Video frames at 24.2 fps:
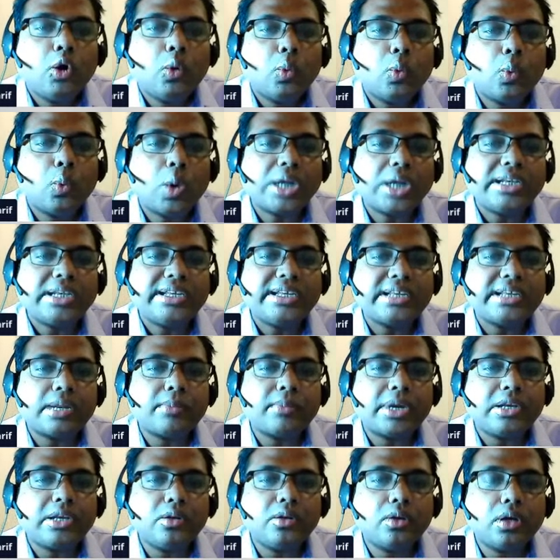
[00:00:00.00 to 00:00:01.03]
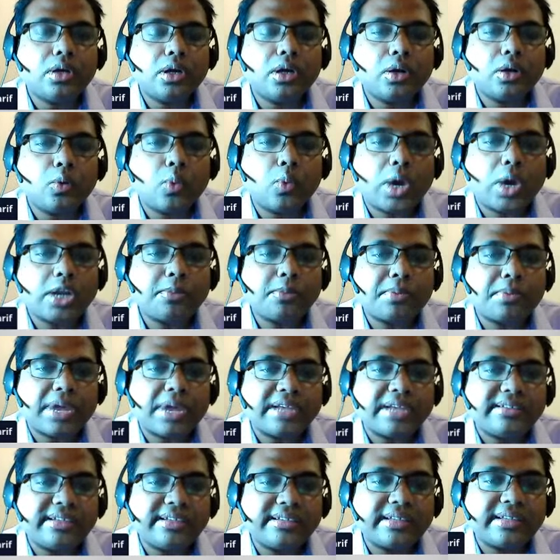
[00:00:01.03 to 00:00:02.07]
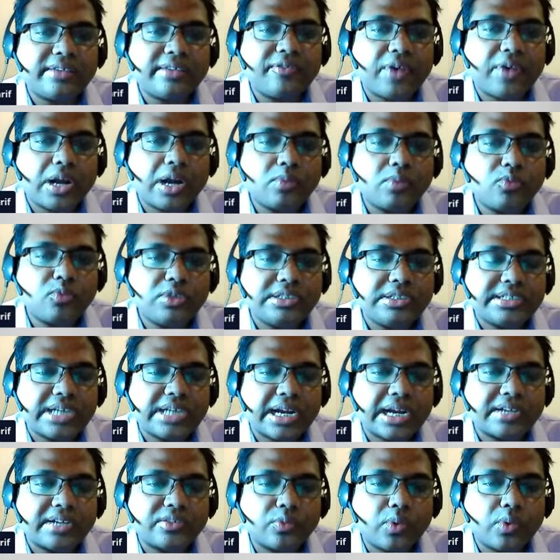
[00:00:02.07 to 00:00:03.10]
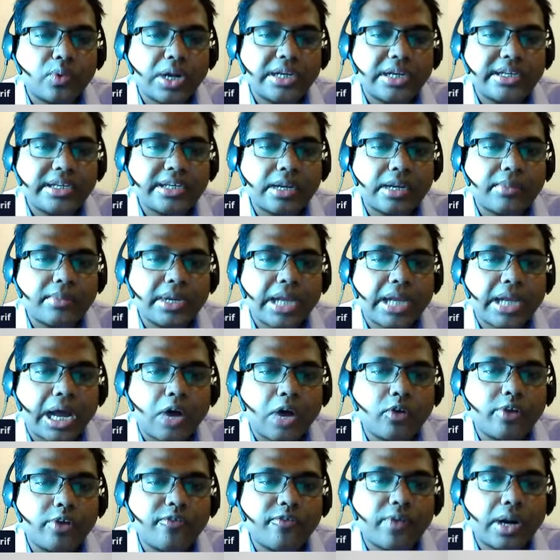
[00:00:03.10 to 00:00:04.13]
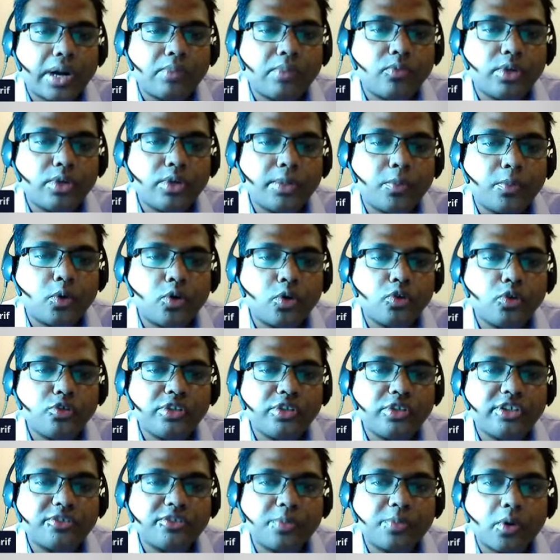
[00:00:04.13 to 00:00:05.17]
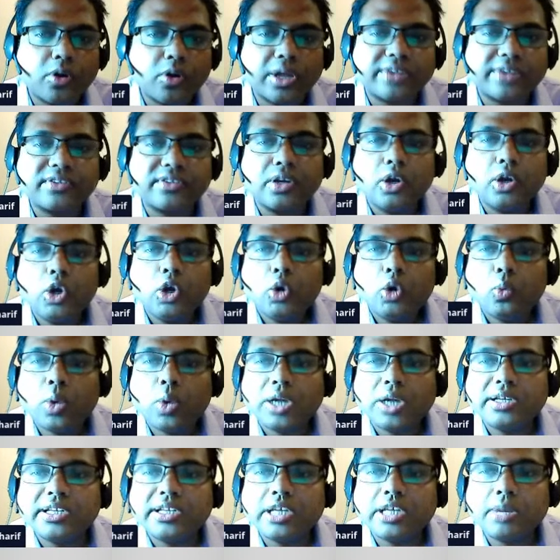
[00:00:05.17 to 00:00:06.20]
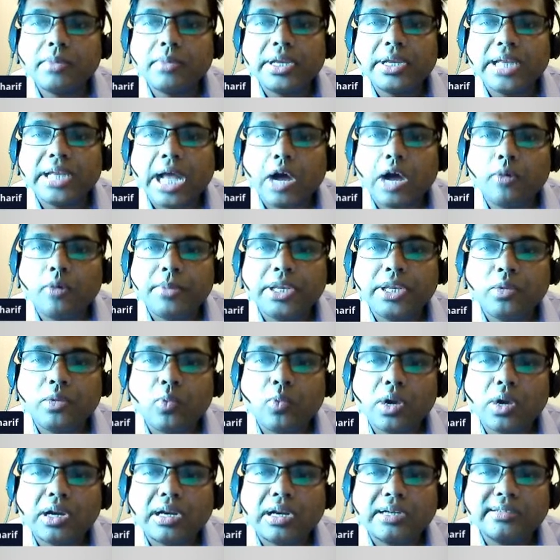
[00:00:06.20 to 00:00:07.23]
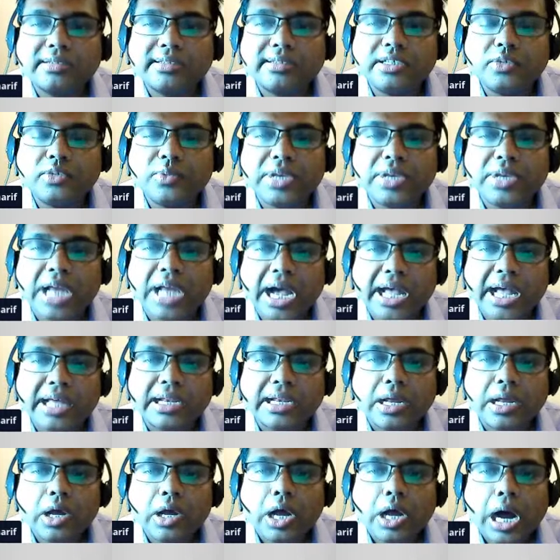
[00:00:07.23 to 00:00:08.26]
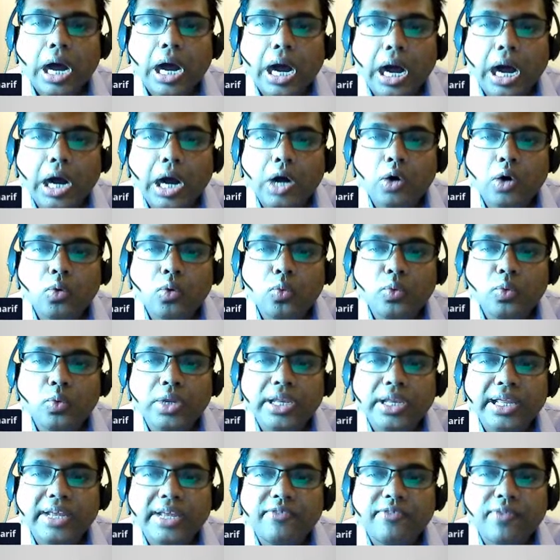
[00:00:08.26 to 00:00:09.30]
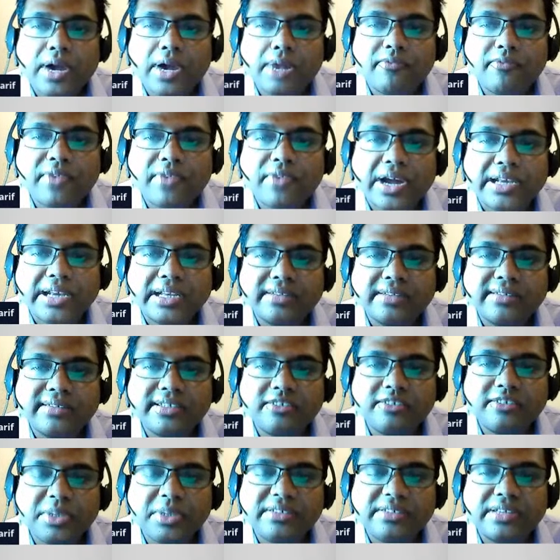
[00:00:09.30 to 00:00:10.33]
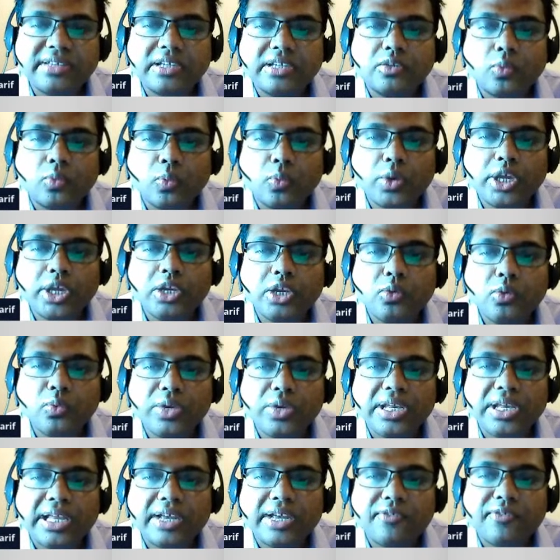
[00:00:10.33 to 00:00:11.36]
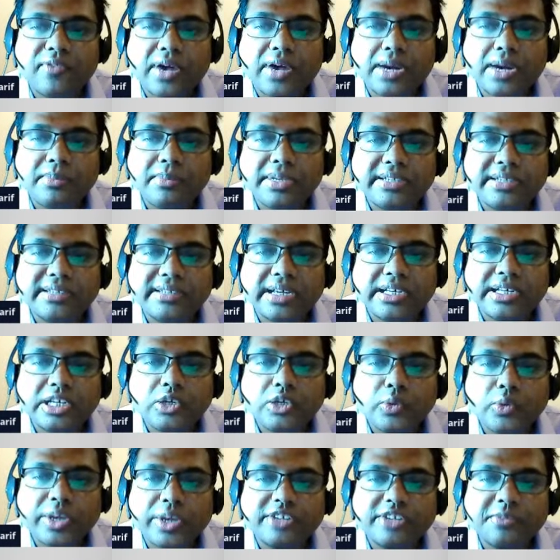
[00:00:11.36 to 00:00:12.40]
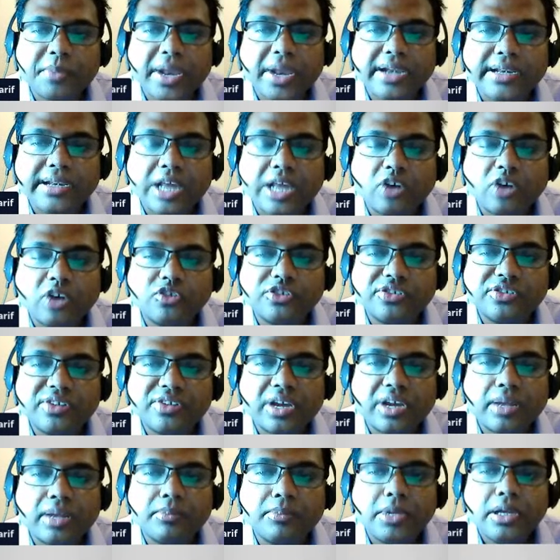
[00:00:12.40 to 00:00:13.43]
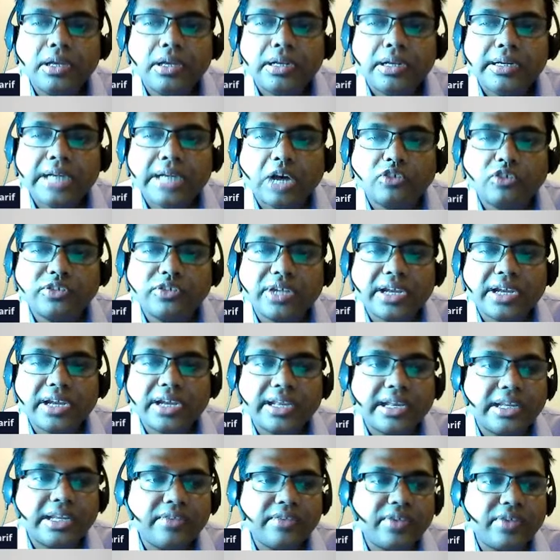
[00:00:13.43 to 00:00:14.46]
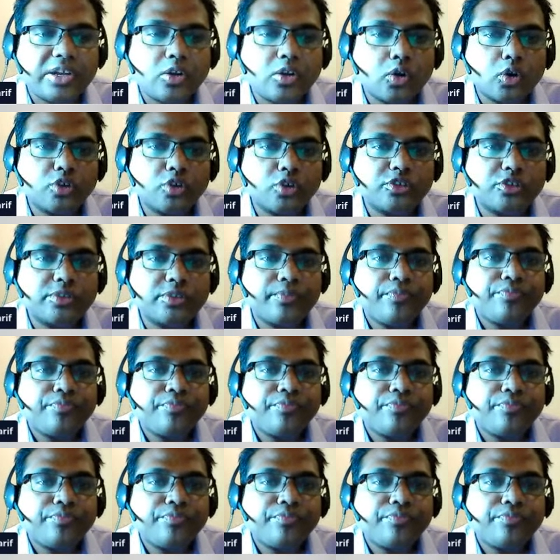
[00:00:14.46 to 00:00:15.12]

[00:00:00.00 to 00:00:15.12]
What determine what prices a farm will charge? What determine how a farm will produce its products? What determine how many workers it will hire? How will a farm finance its business? When will a farm decide to expand downstream, downside, and even close?